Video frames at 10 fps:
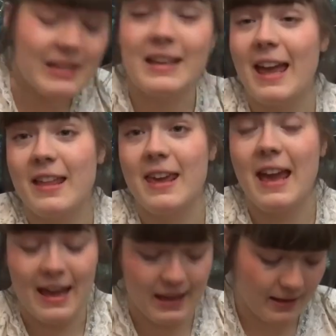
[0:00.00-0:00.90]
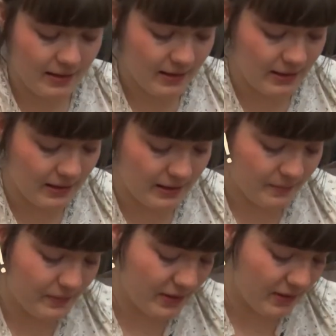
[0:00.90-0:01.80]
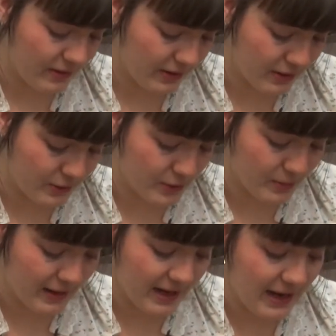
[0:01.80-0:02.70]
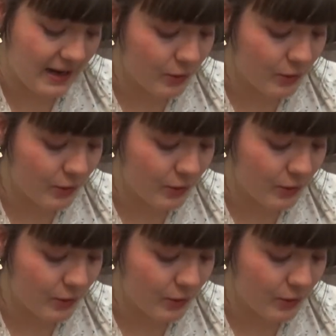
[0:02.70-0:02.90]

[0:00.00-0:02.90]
Kathy Hay, another YouTuber that I